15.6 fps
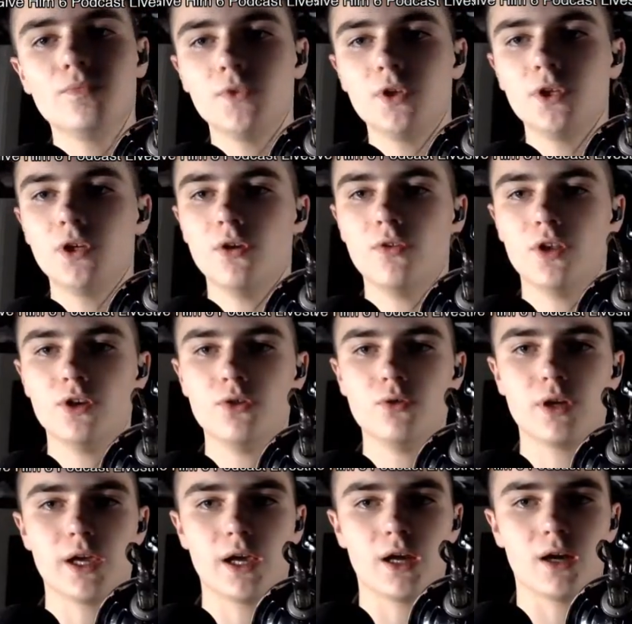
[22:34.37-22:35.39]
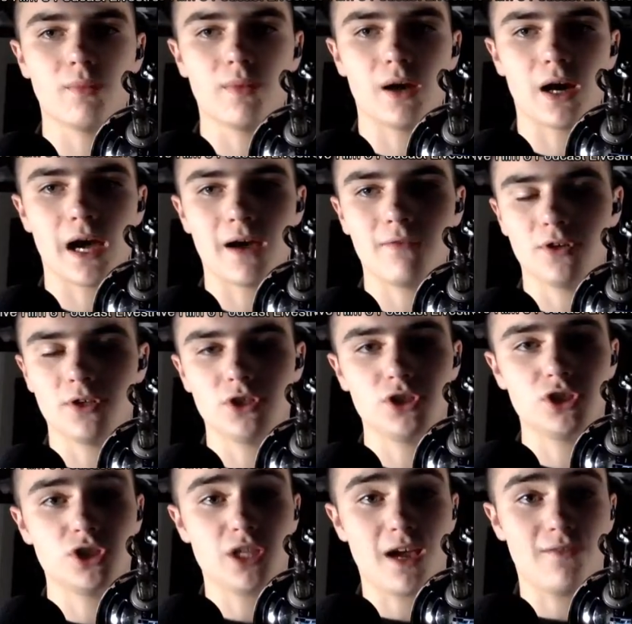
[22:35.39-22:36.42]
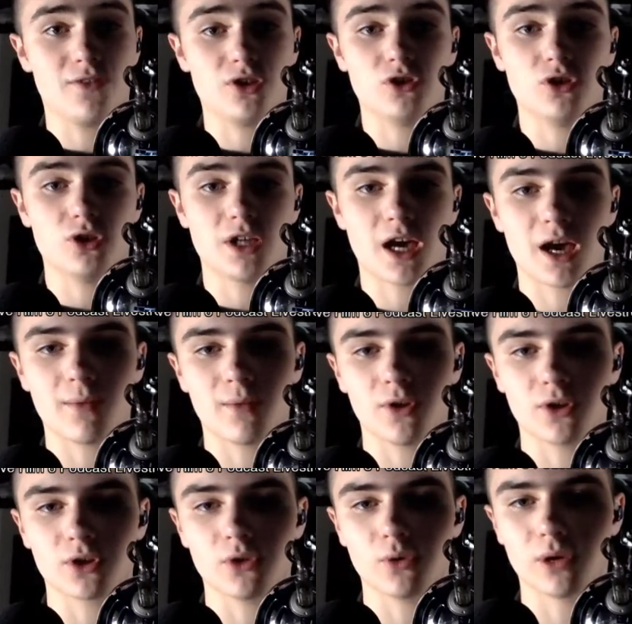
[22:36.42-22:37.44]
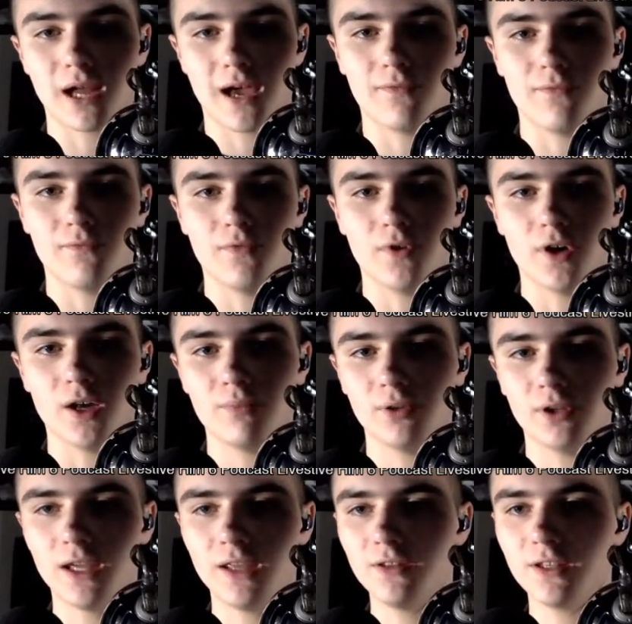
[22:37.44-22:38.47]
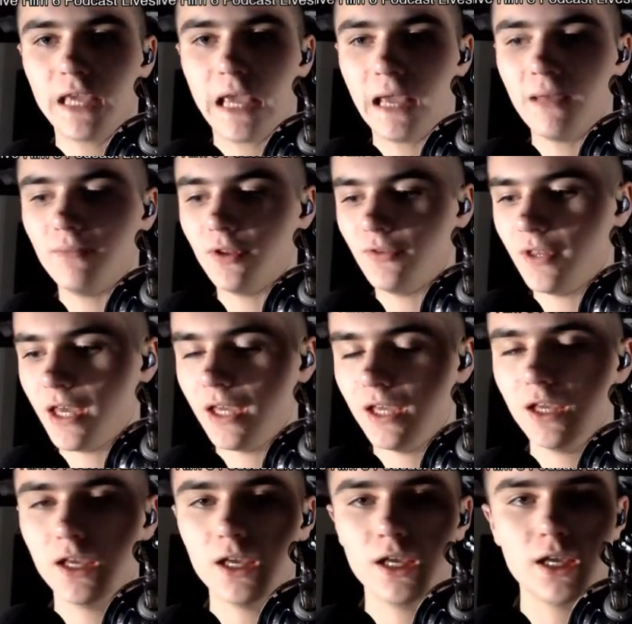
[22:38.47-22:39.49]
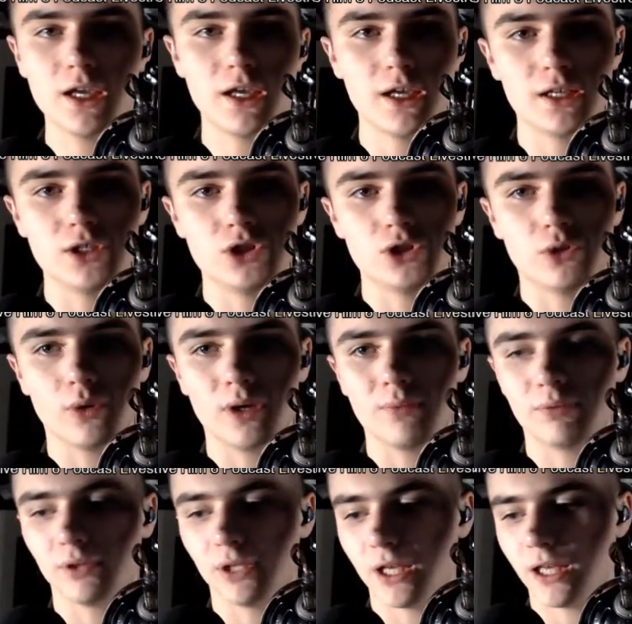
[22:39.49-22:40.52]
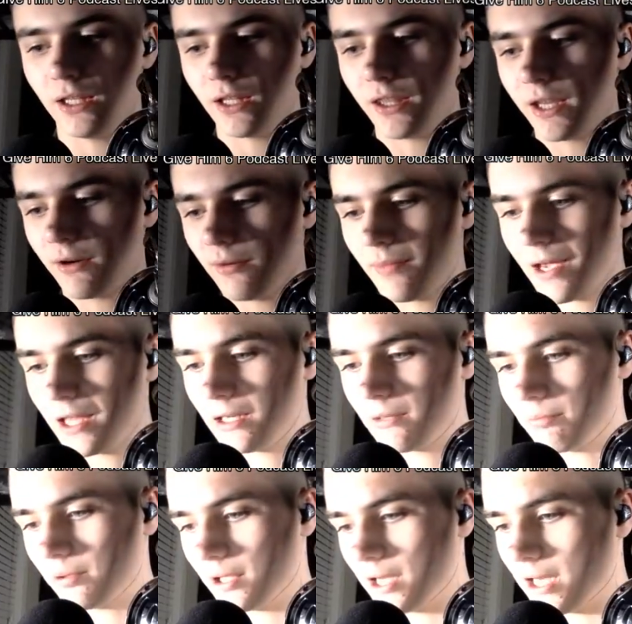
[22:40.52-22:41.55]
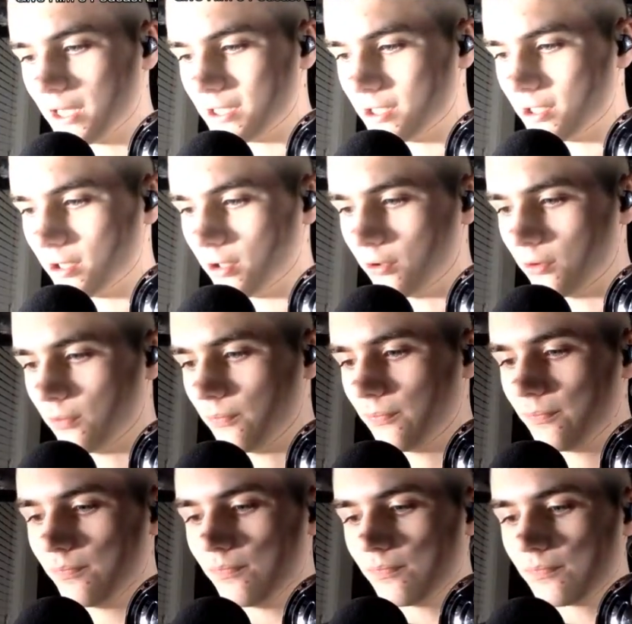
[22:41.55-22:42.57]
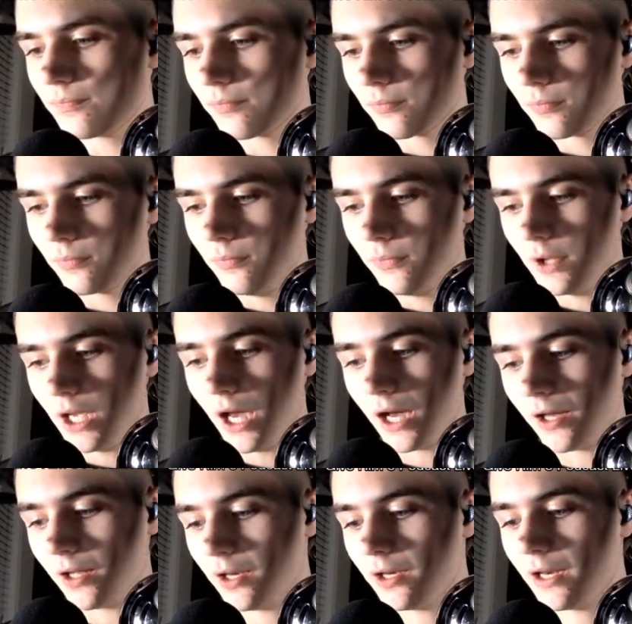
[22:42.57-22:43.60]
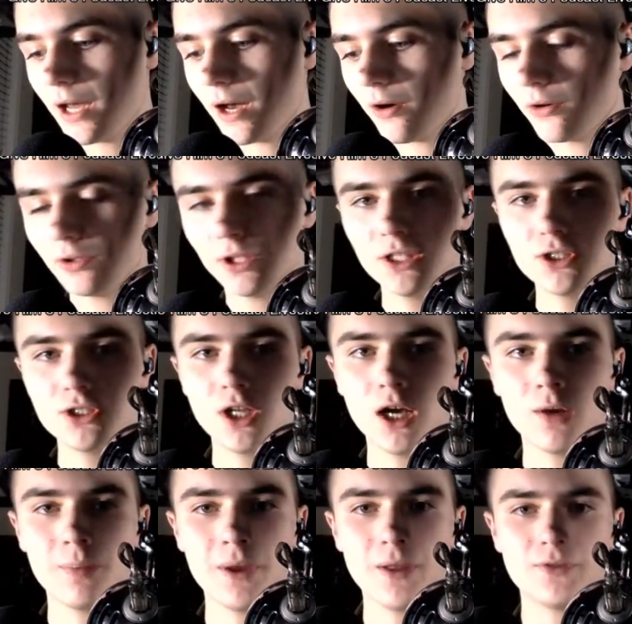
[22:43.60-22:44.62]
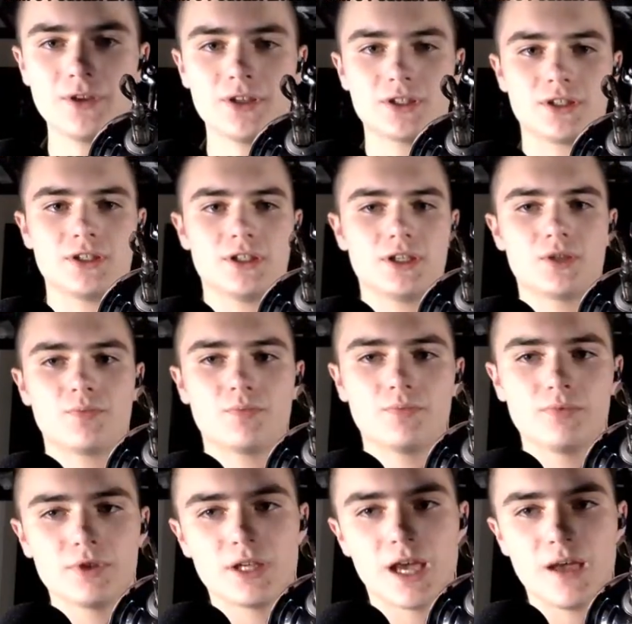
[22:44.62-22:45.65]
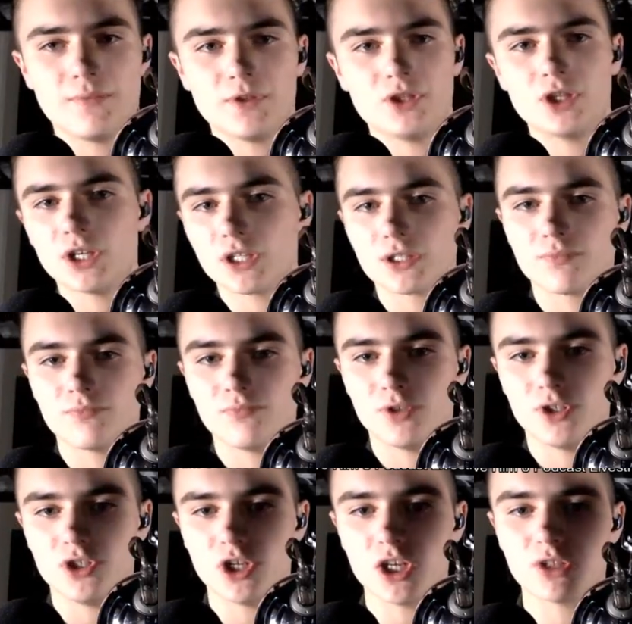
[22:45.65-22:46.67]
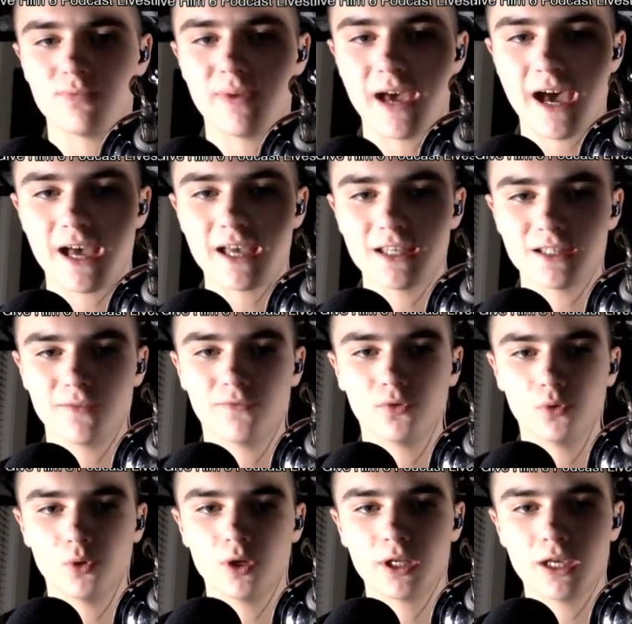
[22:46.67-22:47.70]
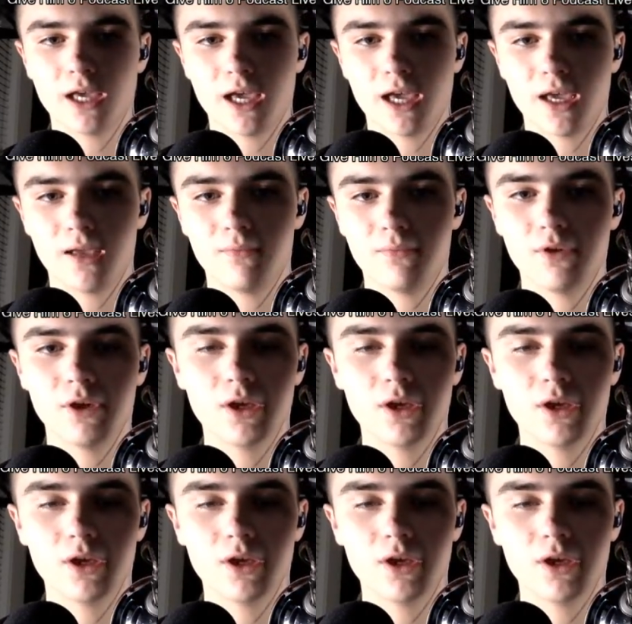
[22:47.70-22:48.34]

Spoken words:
they do care about having a good time on the court, having fun playing the game that they enjoy playing, that they were made to play. So yeah, now let's talk about this game that just passed, the Florida game.